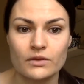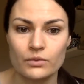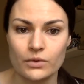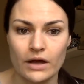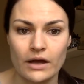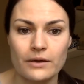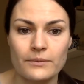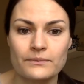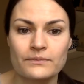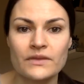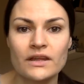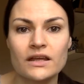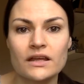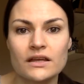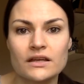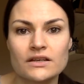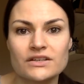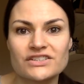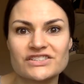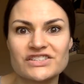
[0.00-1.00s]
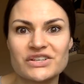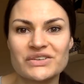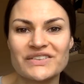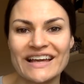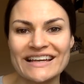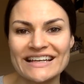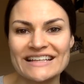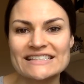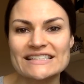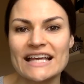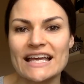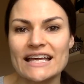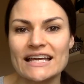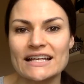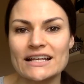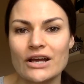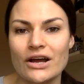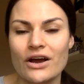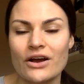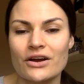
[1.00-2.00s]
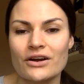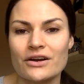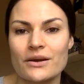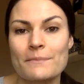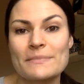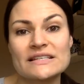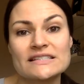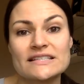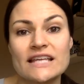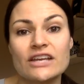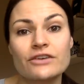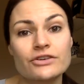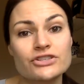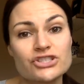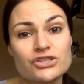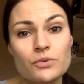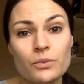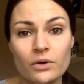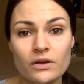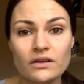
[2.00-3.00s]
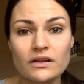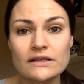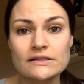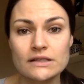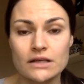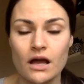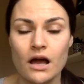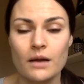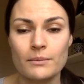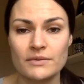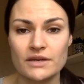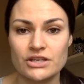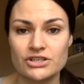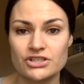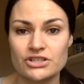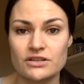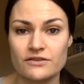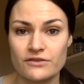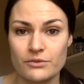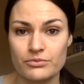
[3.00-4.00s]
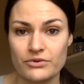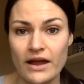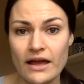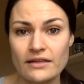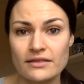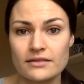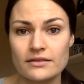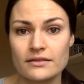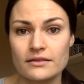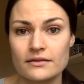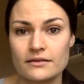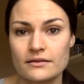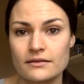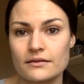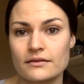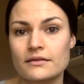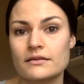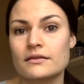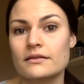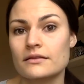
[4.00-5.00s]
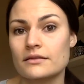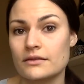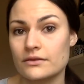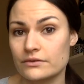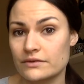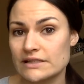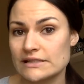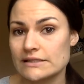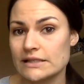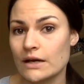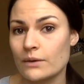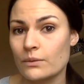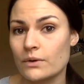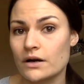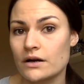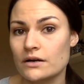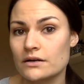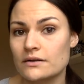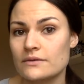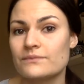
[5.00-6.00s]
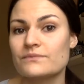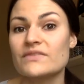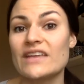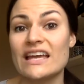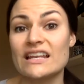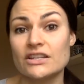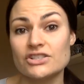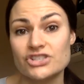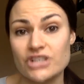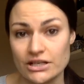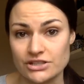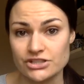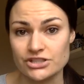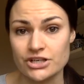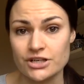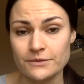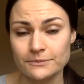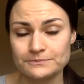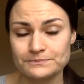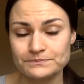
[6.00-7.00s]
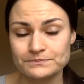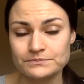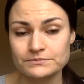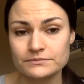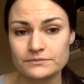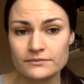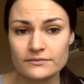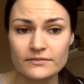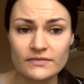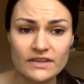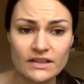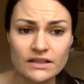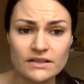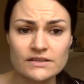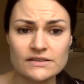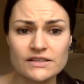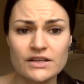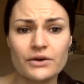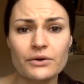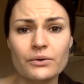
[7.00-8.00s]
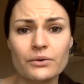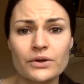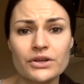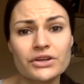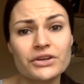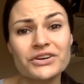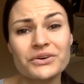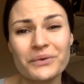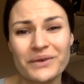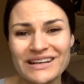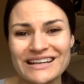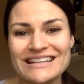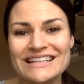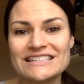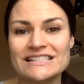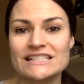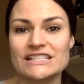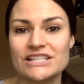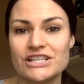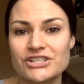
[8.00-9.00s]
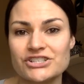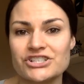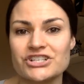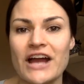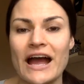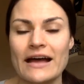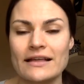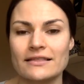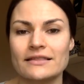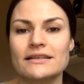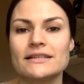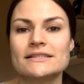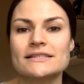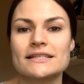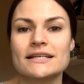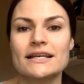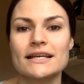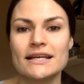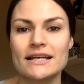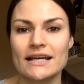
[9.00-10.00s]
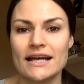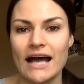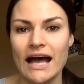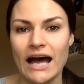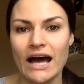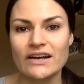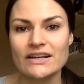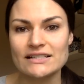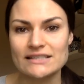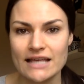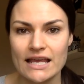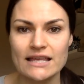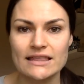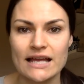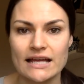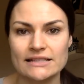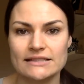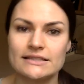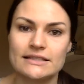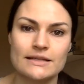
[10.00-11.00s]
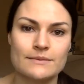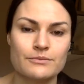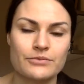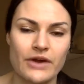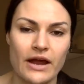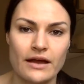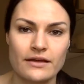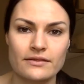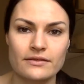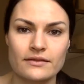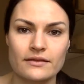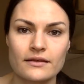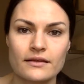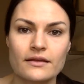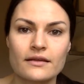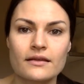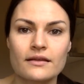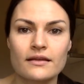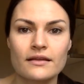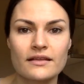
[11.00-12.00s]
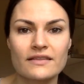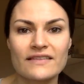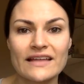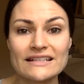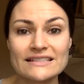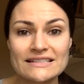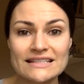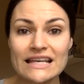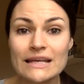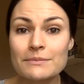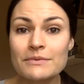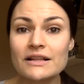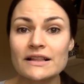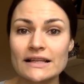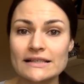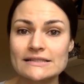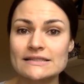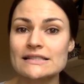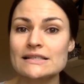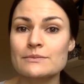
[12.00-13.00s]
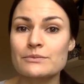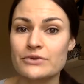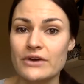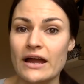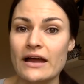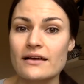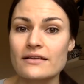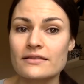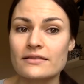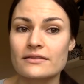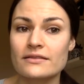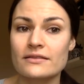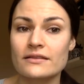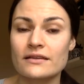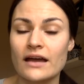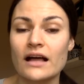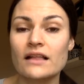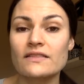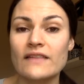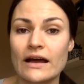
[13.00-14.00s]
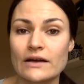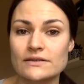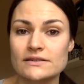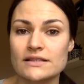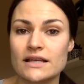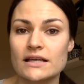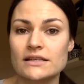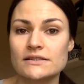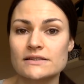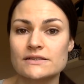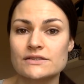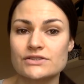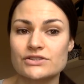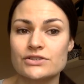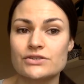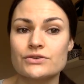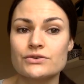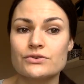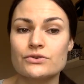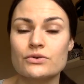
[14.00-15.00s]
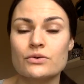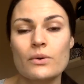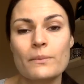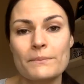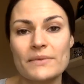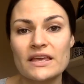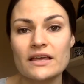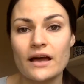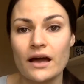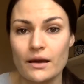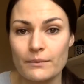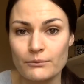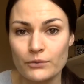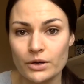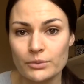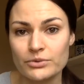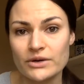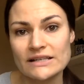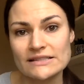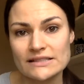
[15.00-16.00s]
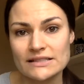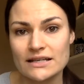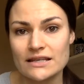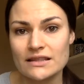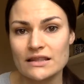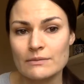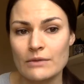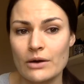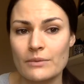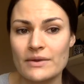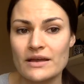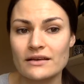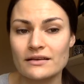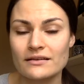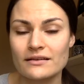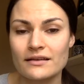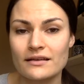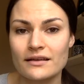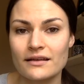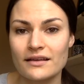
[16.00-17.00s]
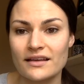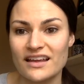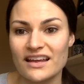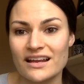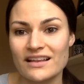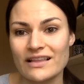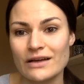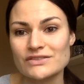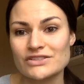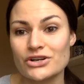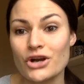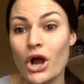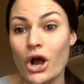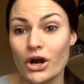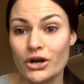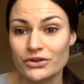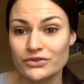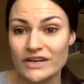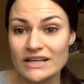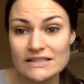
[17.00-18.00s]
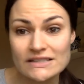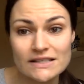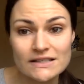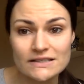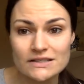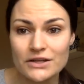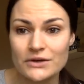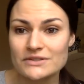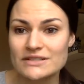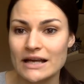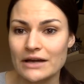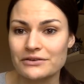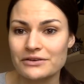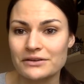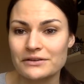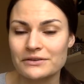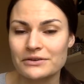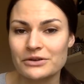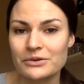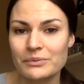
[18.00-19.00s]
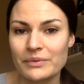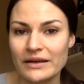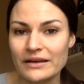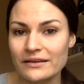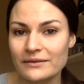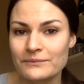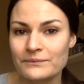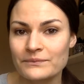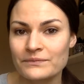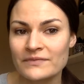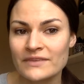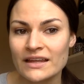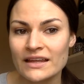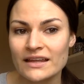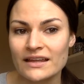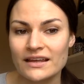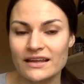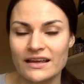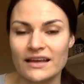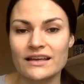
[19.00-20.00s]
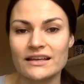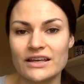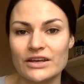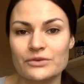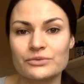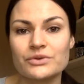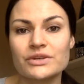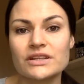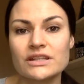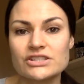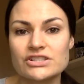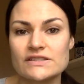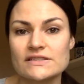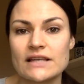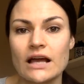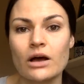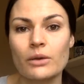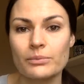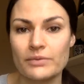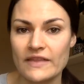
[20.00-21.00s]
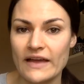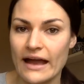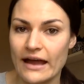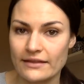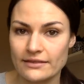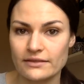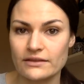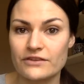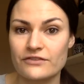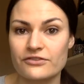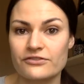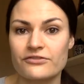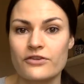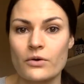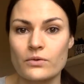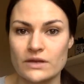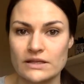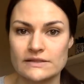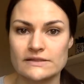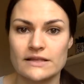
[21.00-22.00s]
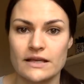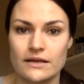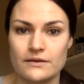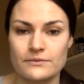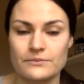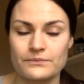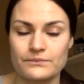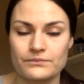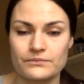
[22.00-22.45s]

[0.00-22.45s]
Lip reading: Okay? So like I said, our mistake ritual is a combination of a breath, the reset word, and a gesture. So you're going to need to teach your athletes how to take that deep breath. That deep cleansing breath allows us to become more present in the moment. It allows our heart rate to slow down a little bit and can really just help the athlete focus in.